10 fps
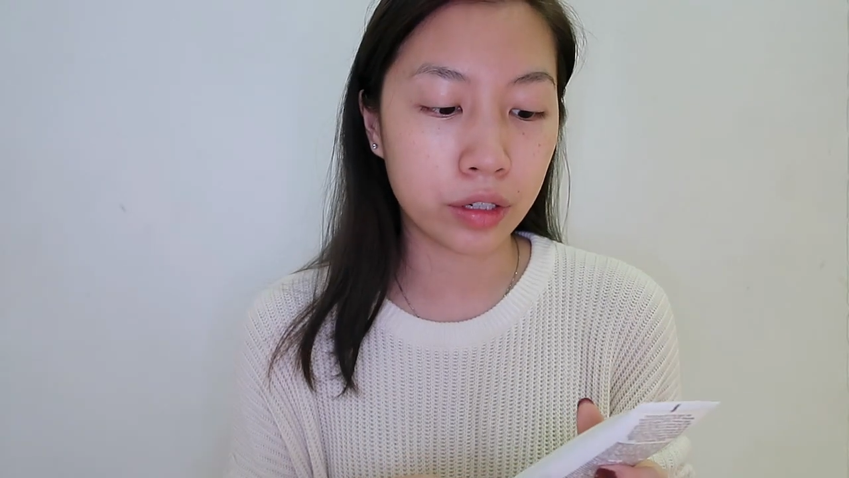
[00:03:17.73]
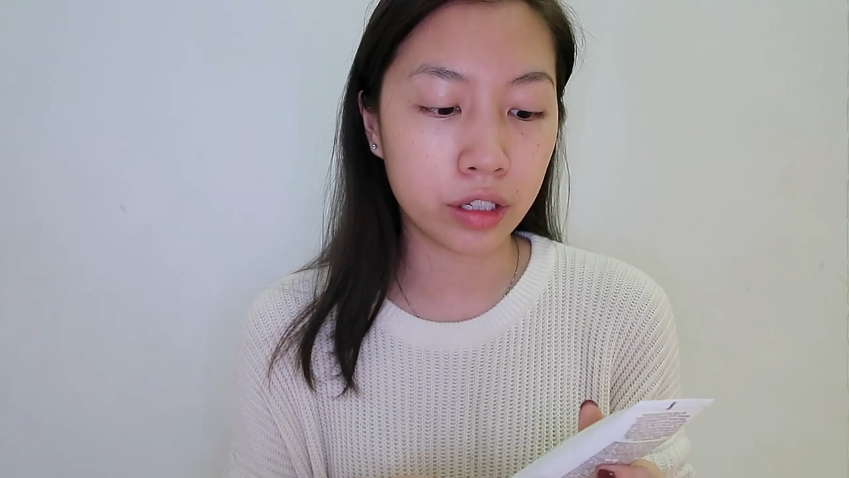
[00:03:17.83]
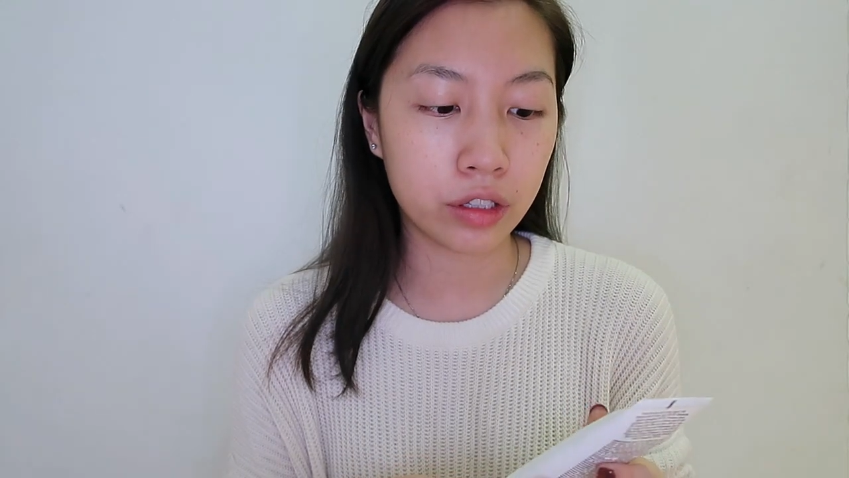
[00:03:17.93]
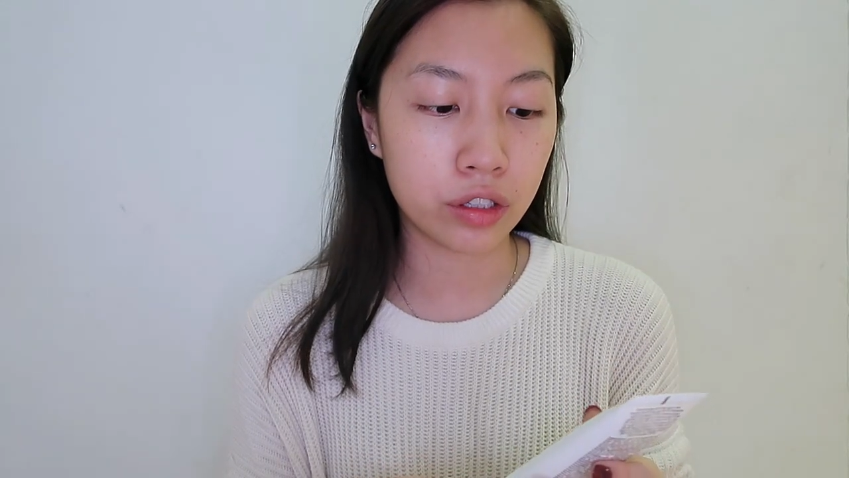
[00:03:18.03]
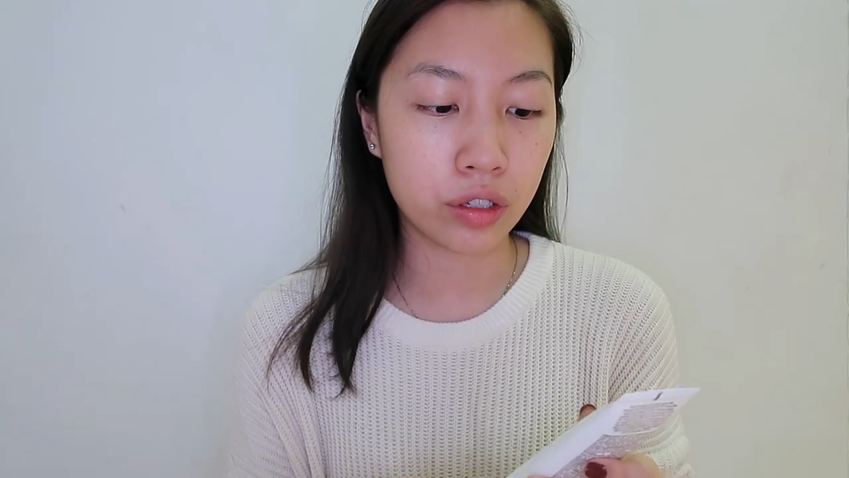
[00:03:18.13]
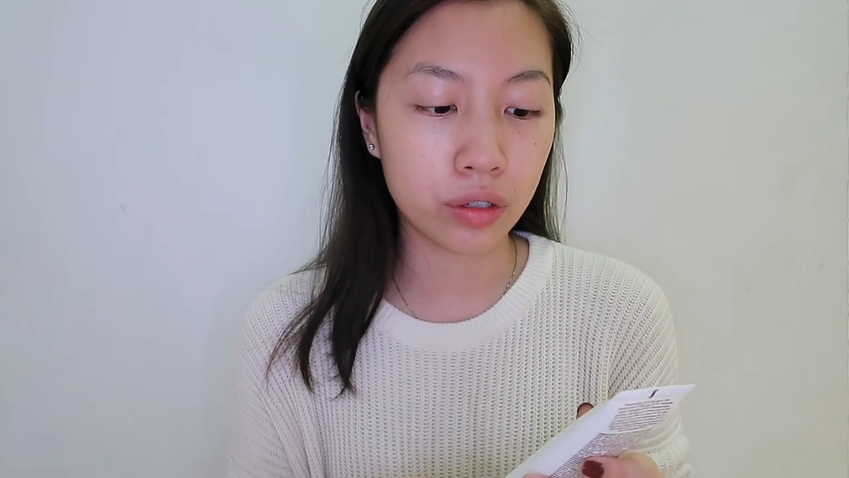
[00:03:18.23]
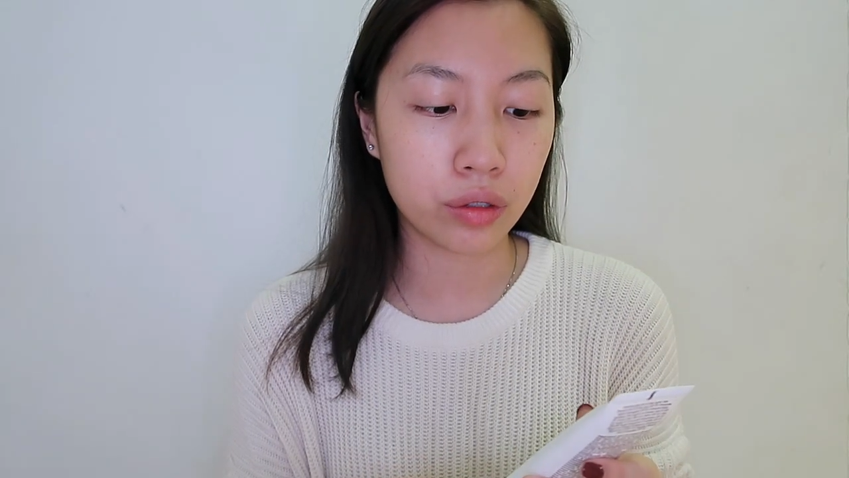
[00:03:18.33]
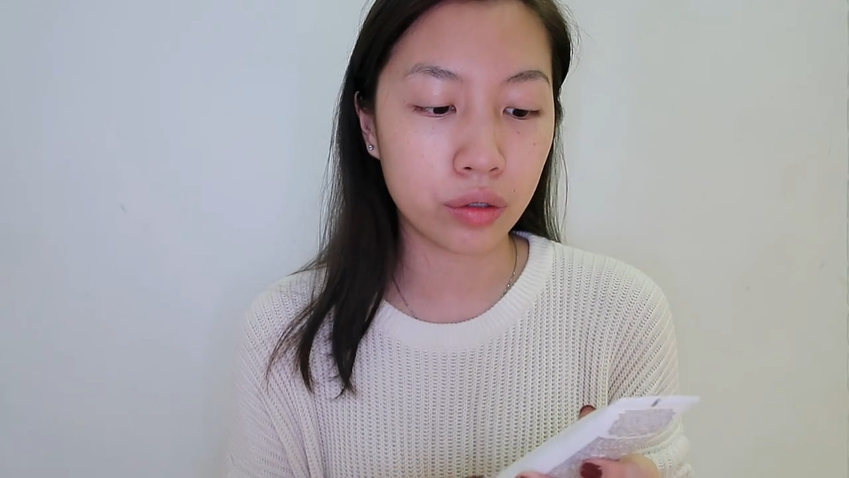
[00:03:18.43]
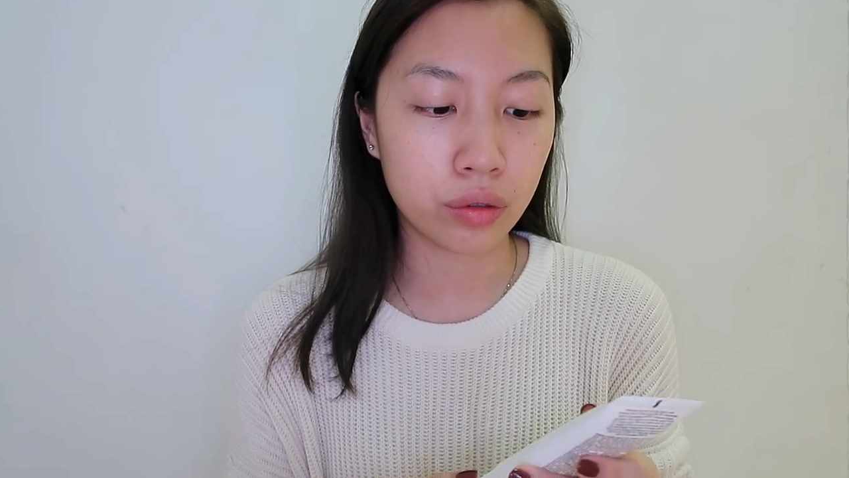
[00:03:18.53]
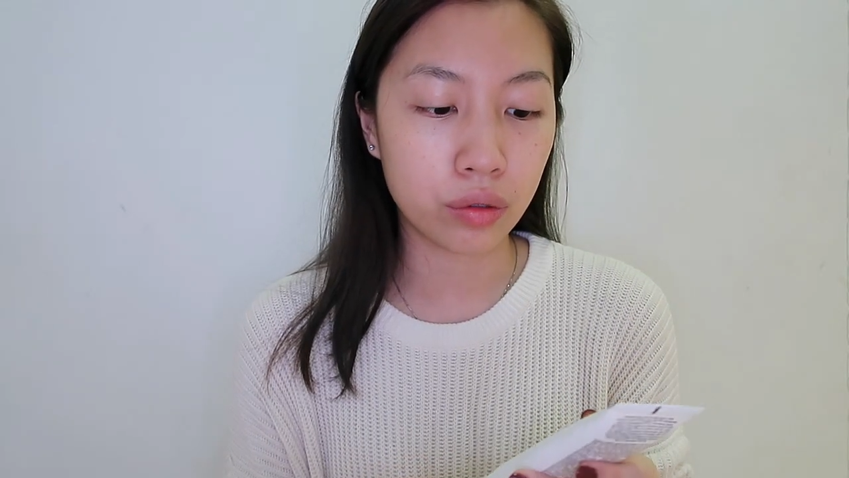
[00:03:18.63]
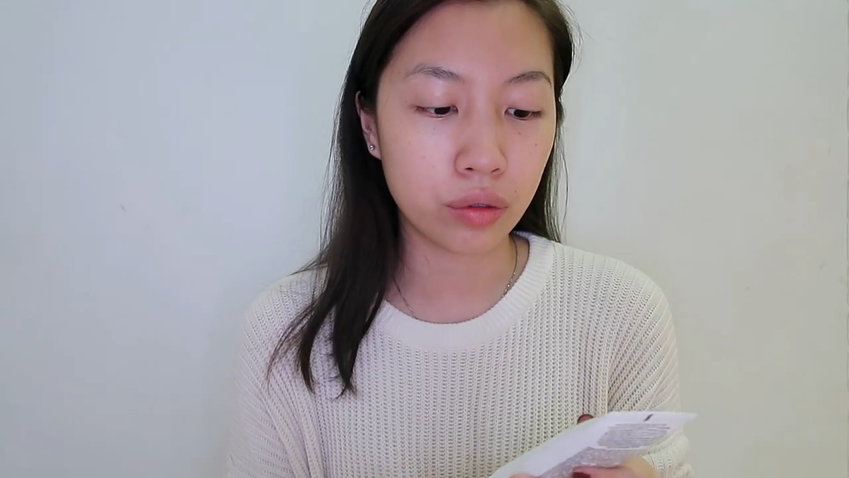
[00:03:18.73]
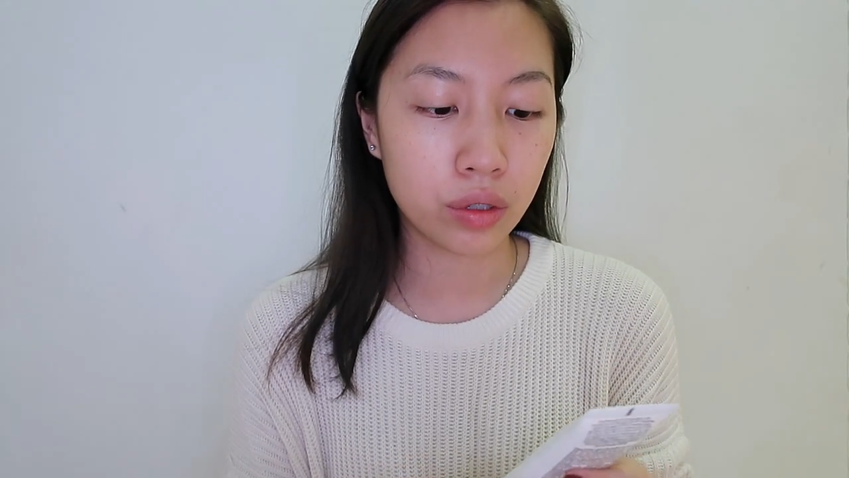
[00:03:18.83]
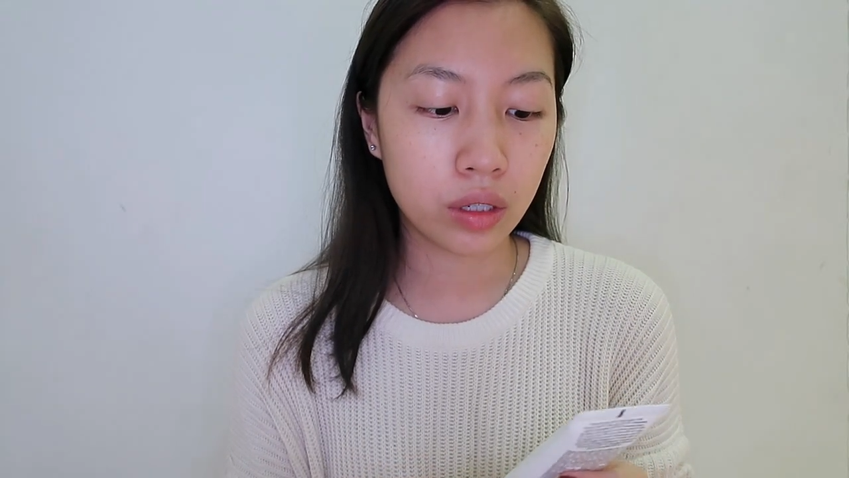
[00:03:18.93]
going to